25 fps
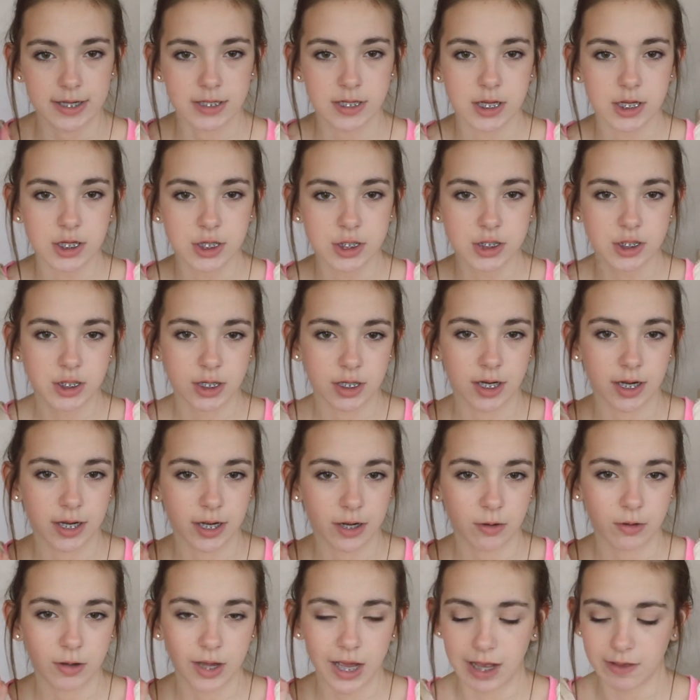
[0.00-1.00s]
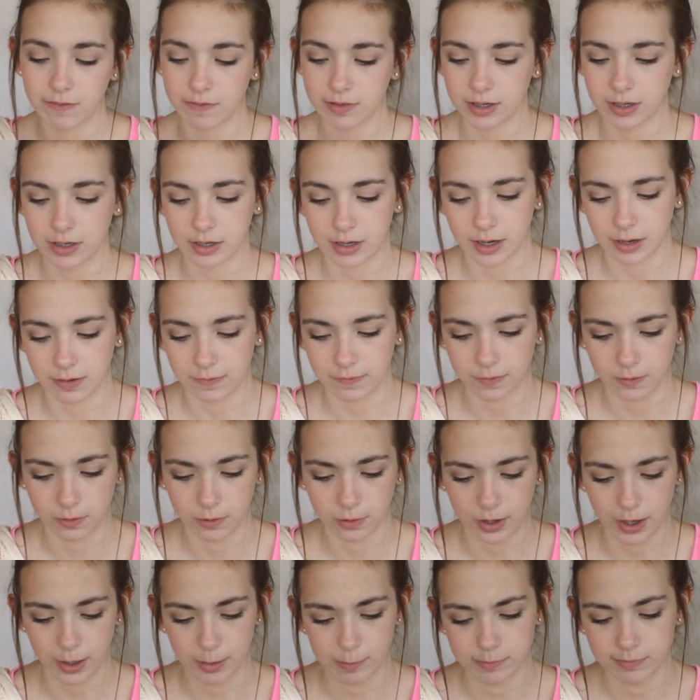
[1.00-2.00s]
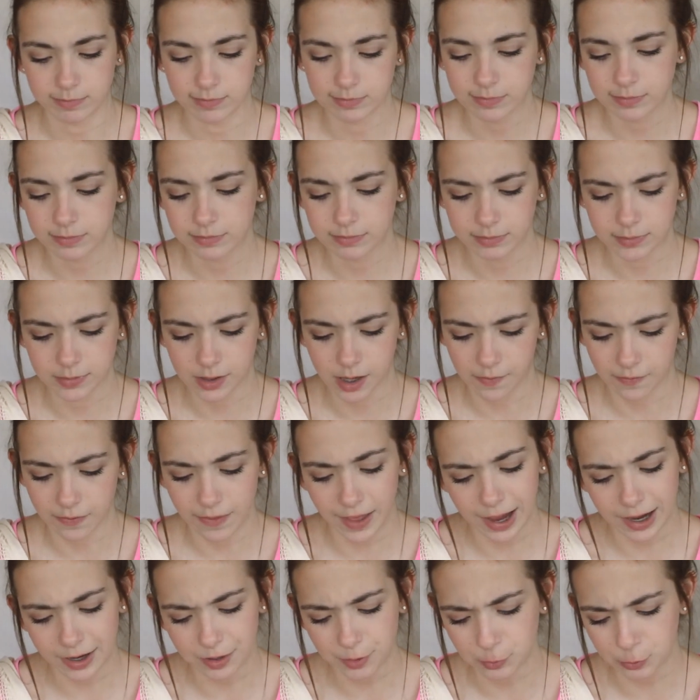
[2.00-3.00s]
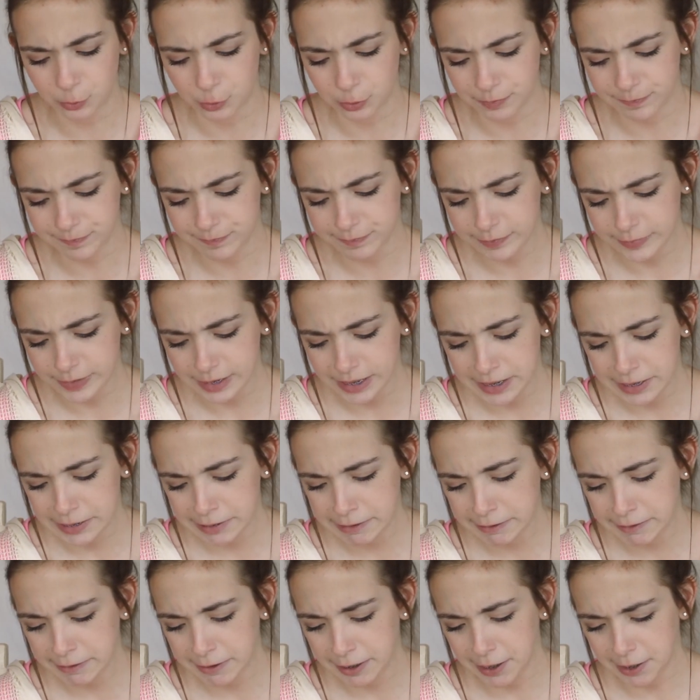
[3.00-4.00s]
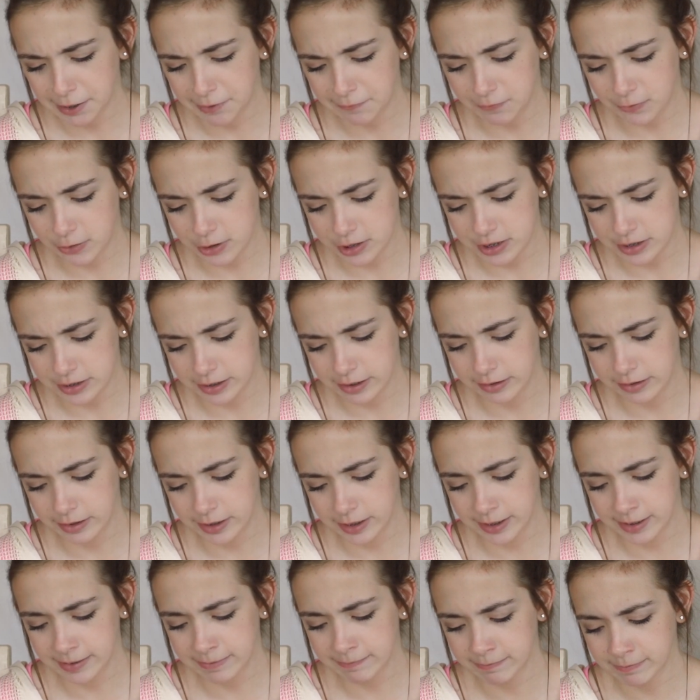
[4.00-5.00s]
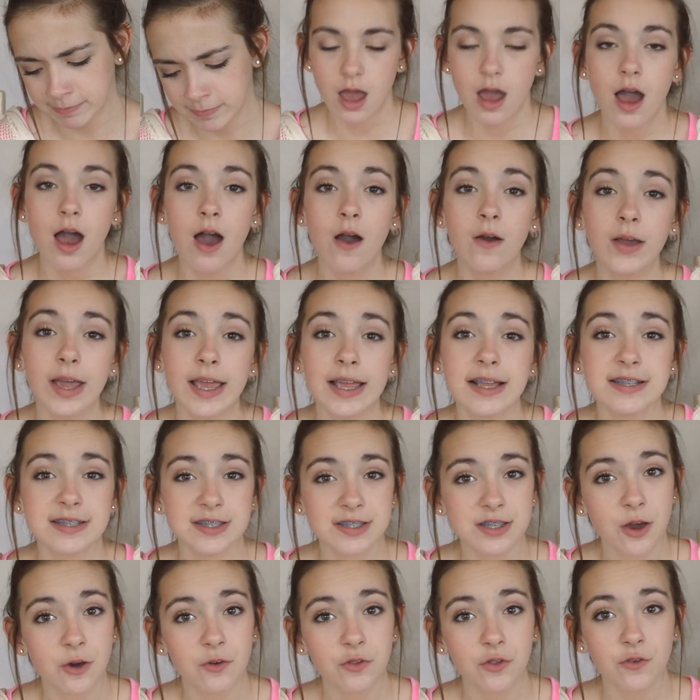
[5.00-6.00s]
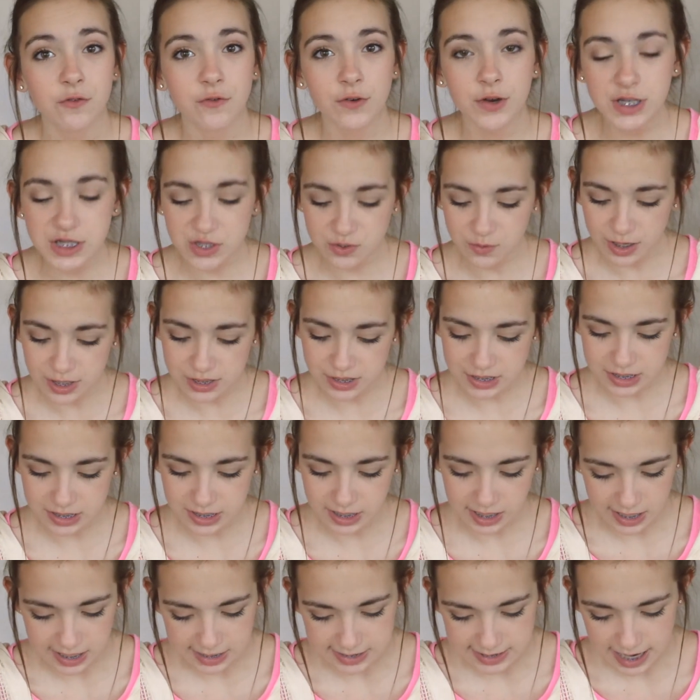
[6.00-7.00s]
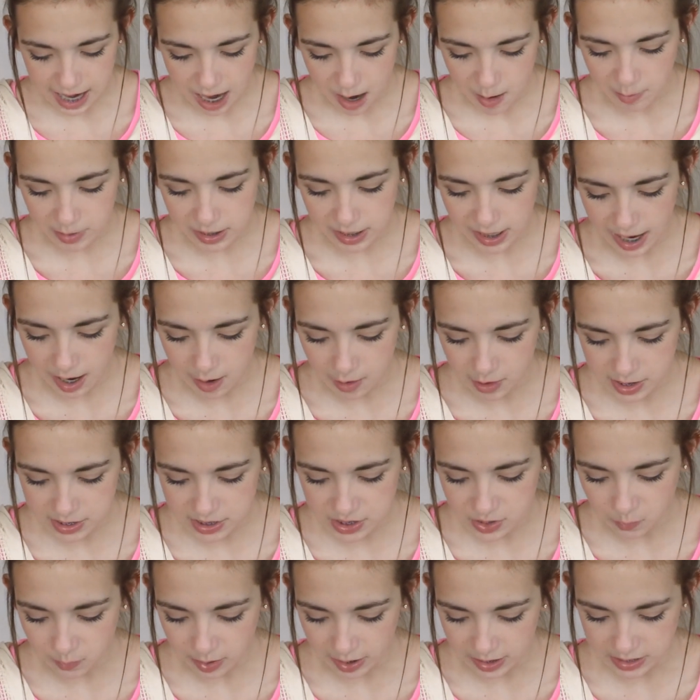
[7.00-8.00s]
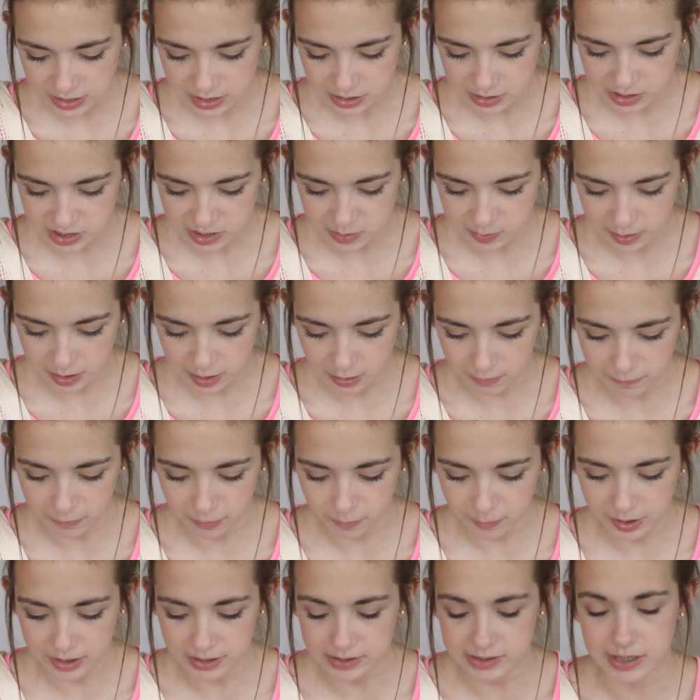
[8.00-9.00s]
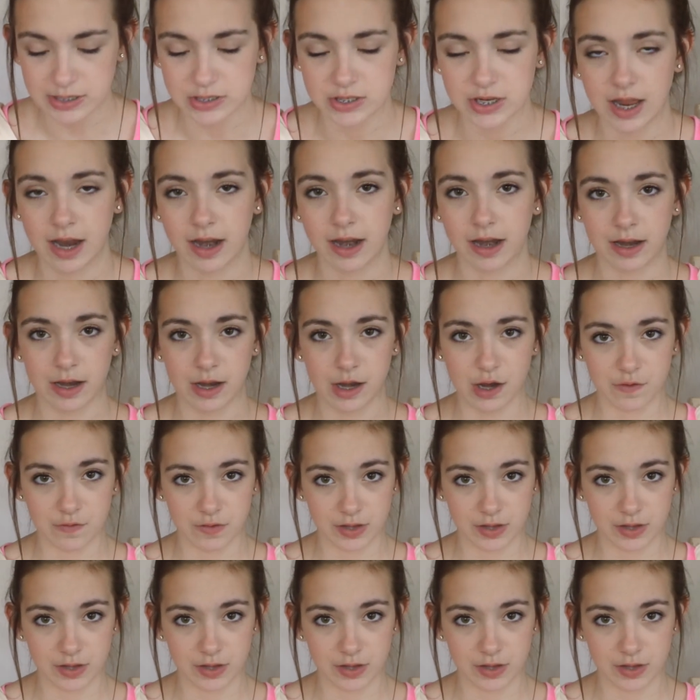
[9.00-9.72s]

iTouch, and I don't have like an iPhone. I'm not that cool, unfortunately. Okay, so the first question is, how many hours a week do you spend filming / editing your